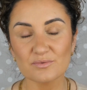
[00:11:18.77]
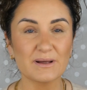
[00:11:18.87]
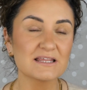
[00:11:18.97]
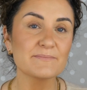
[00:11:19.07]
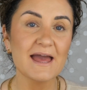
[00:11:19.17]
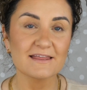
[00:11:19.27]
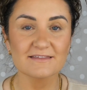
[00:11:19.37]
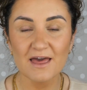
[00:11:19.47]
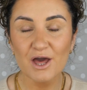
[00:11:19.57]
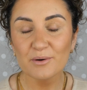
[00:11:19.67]
well, it
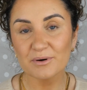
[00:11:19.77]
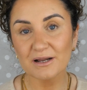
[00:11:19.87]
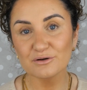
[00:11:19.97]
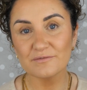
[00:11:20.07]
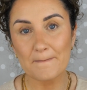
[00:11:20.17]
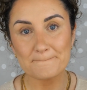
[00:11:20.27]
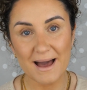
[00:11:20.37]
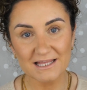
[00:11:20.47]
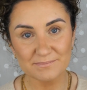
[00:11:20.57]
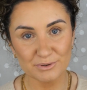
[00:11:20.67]
depends, but I love a
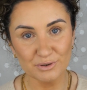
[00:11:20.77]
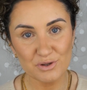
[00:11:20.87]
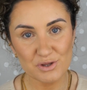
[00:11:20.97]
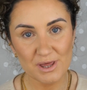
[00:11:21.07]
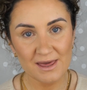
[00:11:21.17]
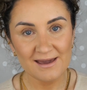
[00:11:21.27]
matte blush,